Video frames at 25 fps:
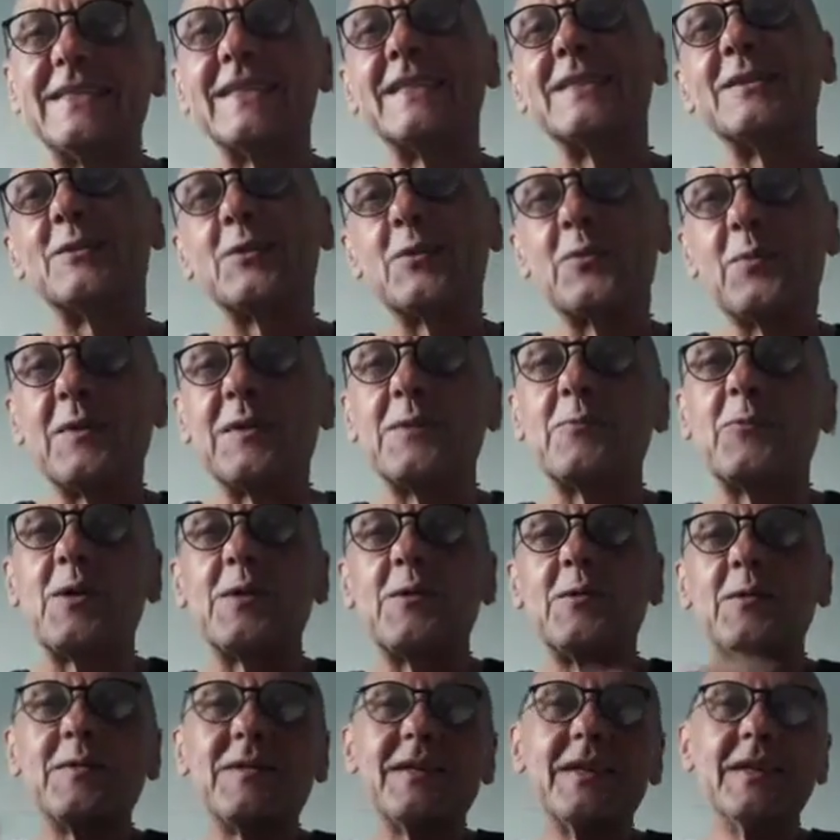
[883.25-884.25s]
And so, but
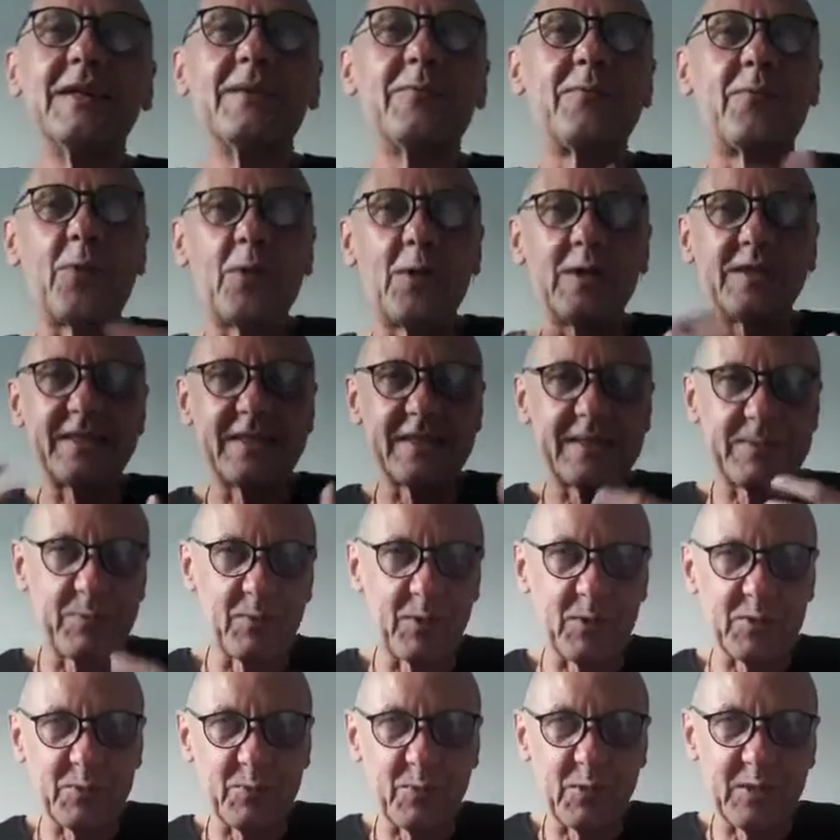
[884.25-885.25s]
when you, for us, it's
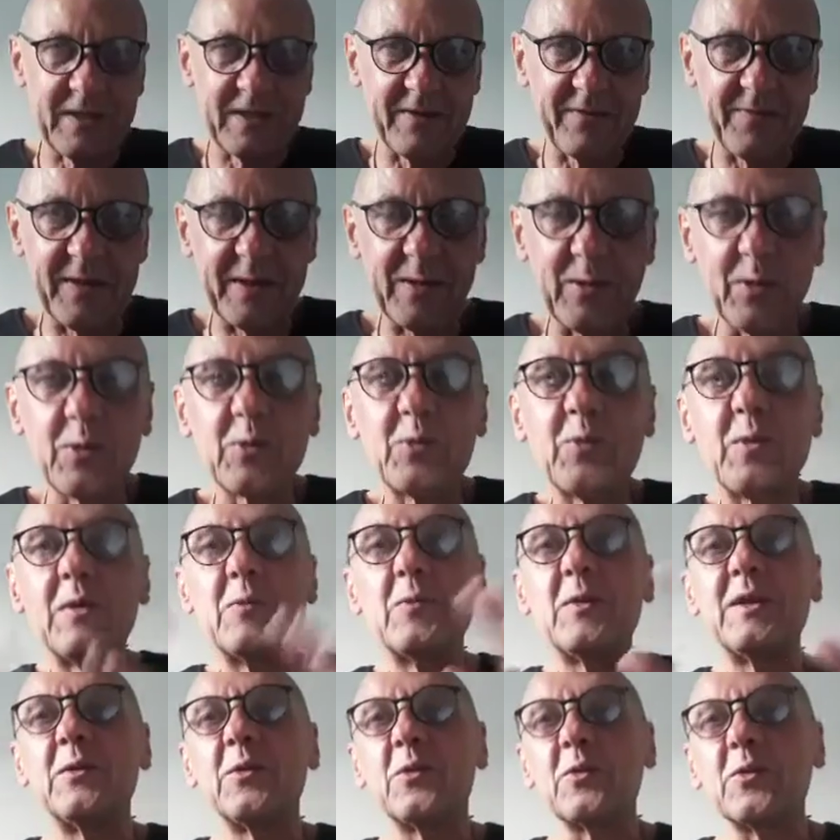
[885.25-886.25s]
much more difficult. When
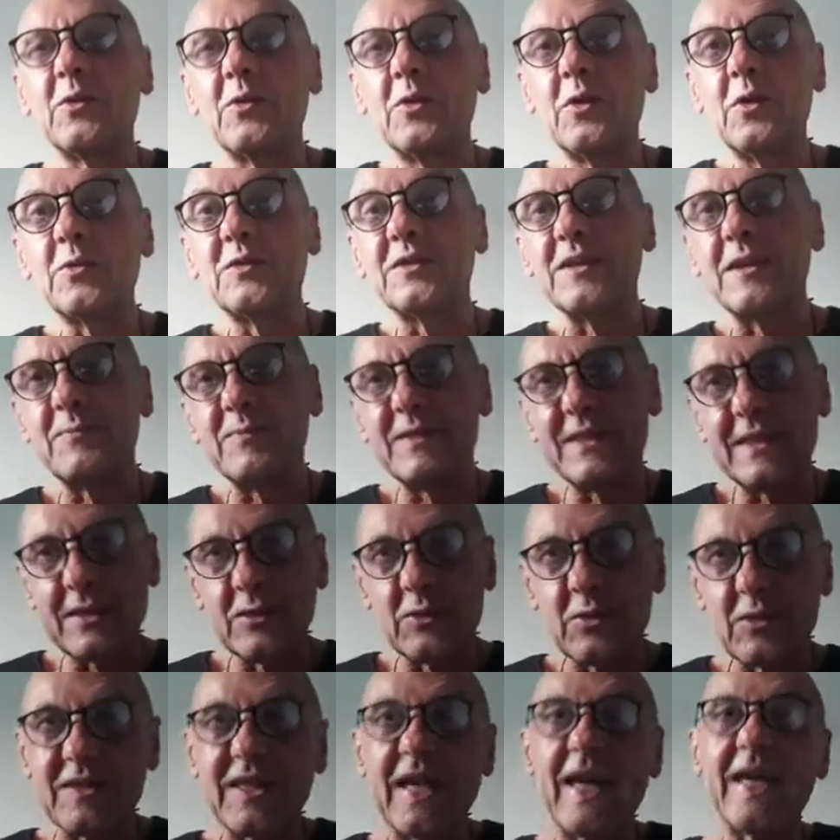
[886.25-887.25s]
we don't know something,
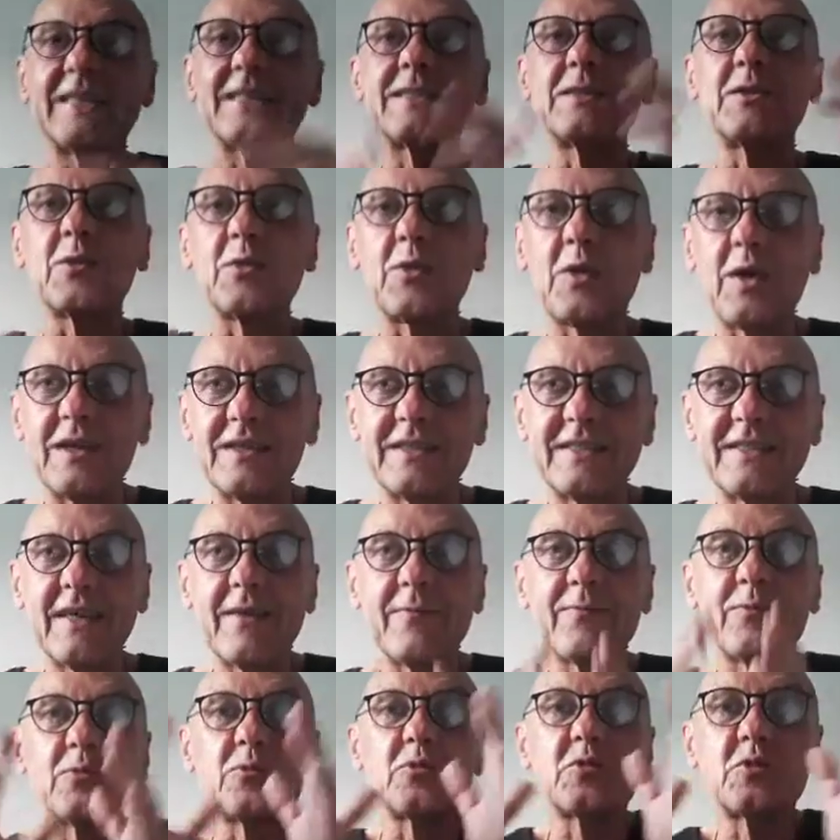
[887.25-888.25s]
just ask your God
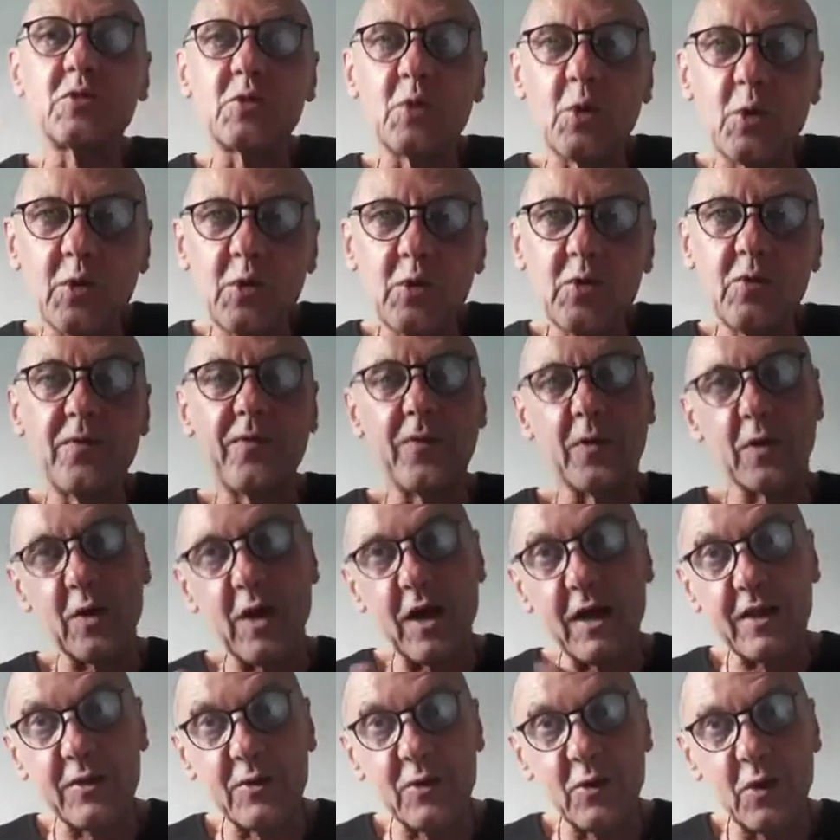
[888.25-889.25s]
self to show you, for
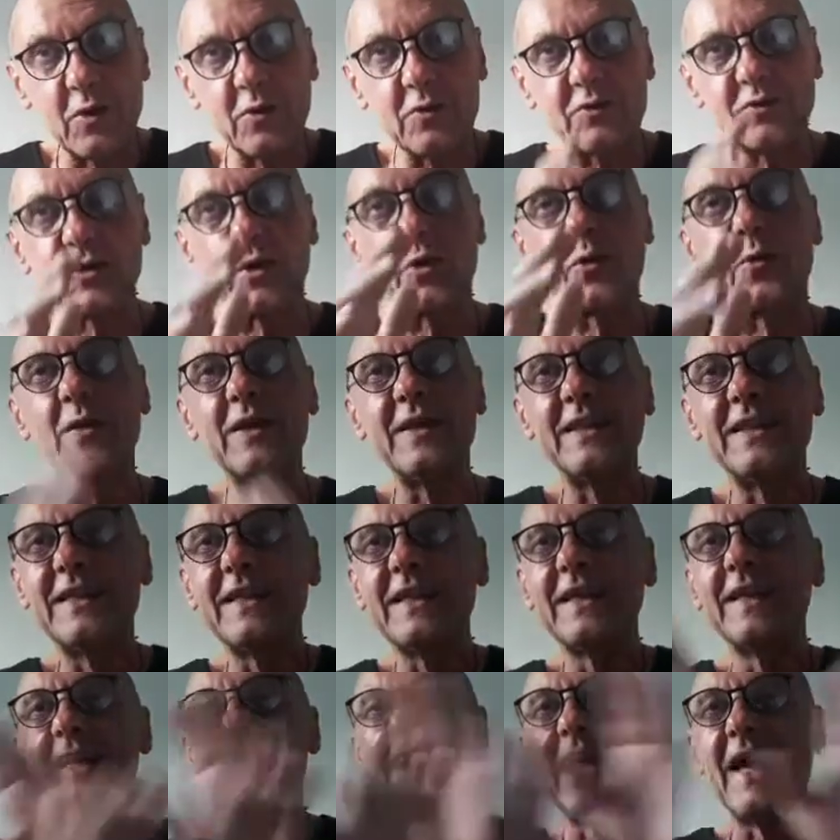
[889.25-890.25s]
God knows already
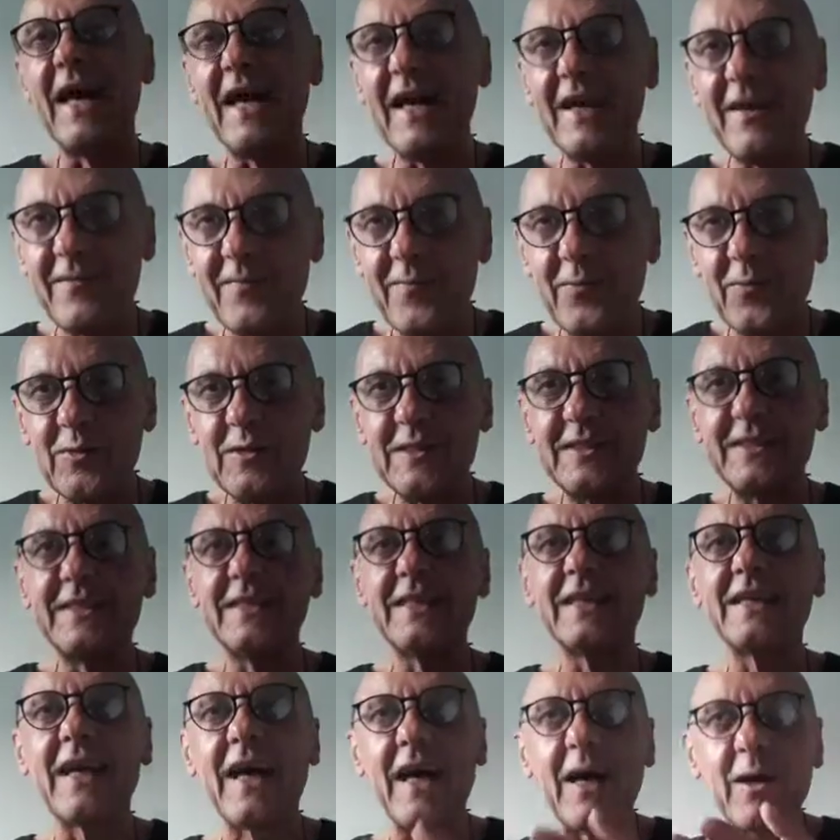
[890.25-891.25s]

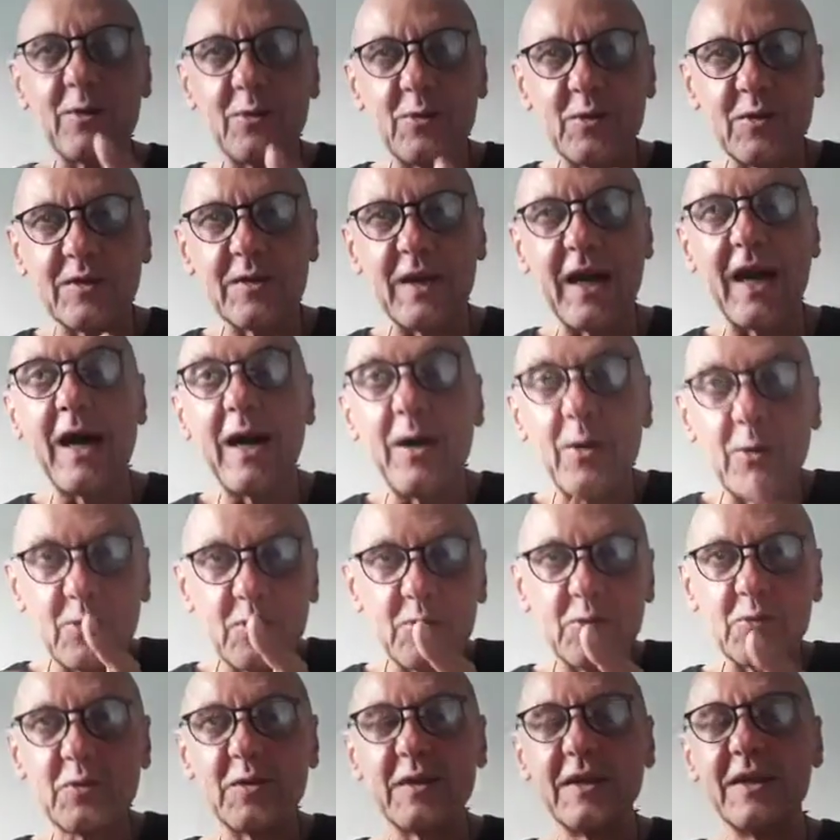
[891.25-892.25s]
everything, how
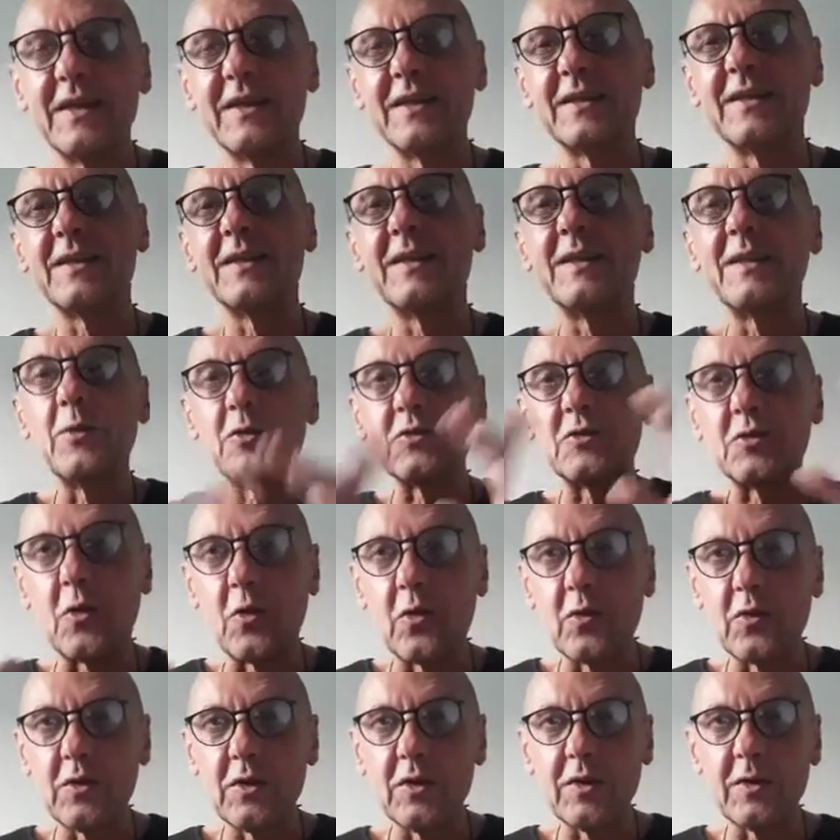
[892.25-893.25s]
to, he knows all